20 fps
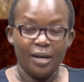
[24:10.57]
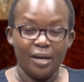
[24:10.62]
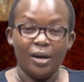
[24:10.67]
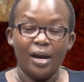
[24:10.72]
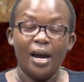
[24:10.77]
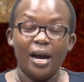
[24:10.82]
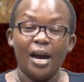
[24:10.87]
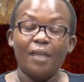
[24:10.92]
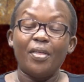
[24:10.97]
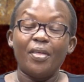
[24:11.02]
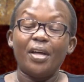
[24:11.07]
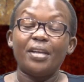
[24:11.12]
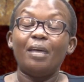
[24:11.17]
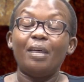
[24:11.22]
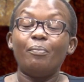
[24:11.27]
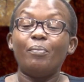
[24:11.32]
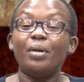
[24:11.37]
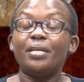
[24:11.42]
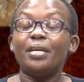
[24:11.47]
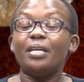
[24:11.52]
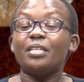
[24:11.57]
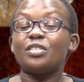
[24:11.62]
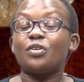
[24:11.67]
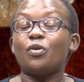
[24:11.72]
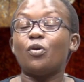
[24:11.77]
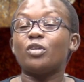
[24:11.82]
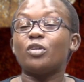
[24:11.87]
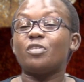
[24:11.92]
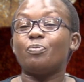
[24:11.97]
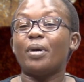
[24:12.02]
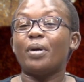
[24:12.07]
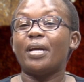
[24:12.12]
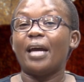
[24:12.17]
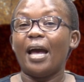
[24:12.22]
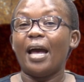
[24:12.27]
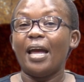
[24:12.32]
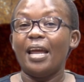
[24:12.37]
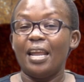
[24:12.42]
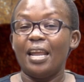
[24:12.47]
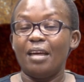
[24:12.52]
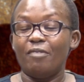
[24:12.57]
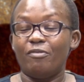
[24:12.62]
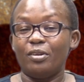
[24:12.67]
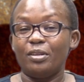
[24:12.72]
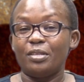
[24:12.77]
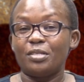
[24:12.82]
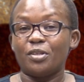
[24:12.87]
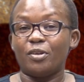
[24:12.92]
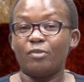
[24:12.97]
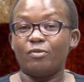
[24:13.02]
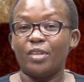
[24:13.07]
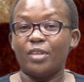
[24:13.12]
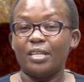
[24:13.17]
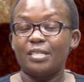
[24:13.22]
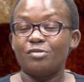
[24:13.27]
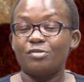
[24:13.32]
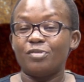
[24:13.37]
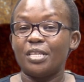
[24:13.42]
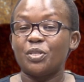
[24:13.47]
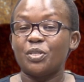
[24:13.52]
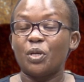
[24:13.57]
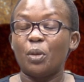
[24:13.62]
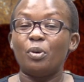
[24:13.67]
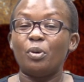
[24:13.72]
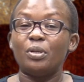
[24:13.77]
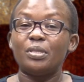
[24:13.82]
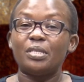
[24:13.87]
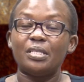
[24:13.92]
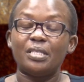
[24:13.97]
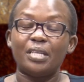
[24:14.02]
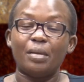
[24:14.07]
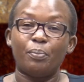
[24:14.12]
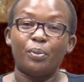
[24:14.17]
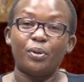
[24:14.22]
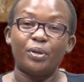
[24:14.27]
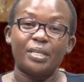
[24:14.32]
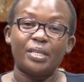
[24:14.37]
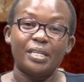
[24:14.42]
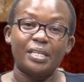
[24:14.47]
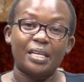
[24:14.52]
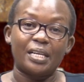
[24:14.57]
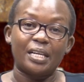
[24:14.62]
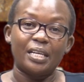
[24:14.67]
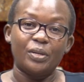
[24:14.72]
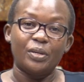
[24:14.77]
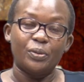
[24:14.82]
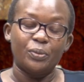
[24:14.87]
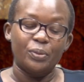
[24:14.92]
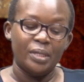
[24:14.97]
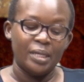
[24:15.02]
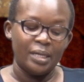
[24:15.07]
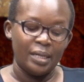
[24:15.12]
Other damages caused by high levels of the stress hormones in the body include